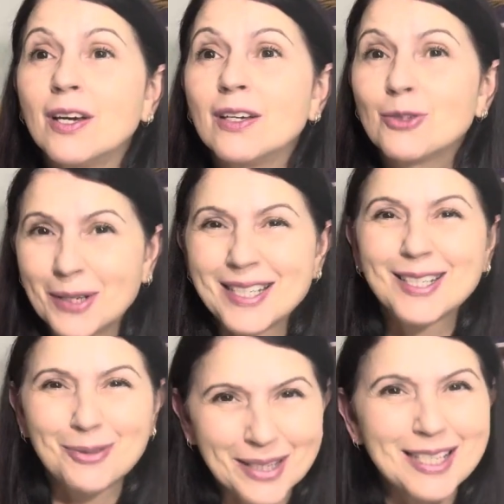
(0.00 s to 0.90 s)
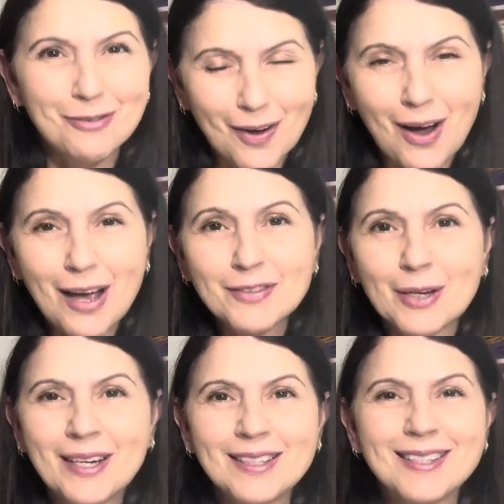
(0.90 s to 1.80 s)
2025. So
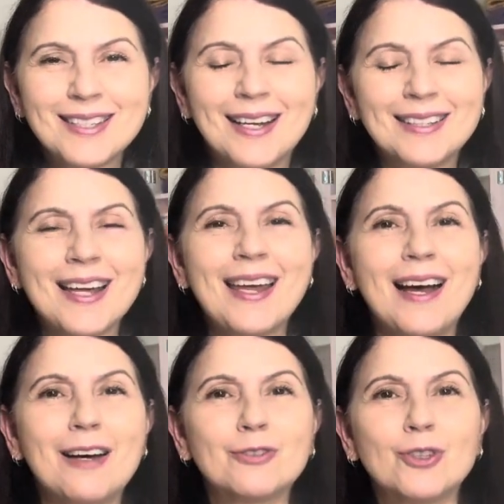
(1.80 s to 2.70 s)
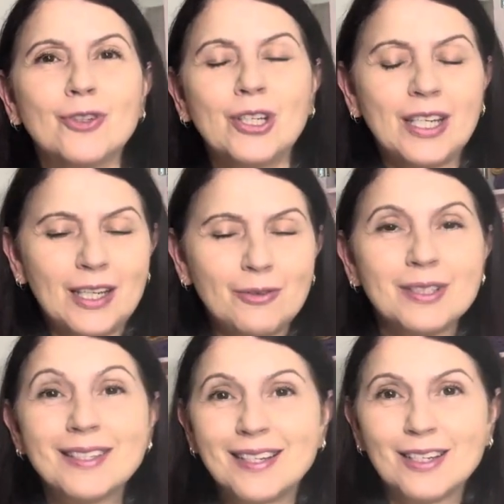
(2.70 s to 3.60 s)
it is Sunday afternoon here
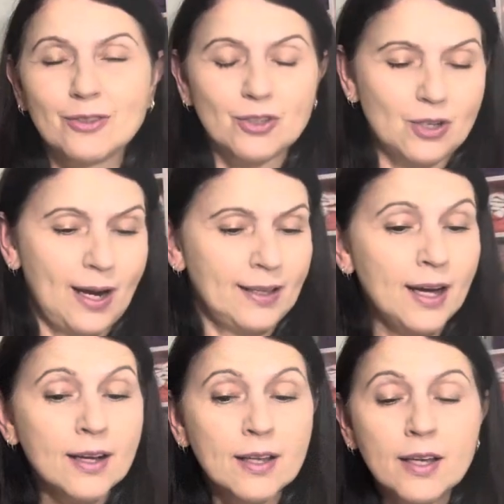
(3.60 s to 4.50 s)
in Sydney, Australia.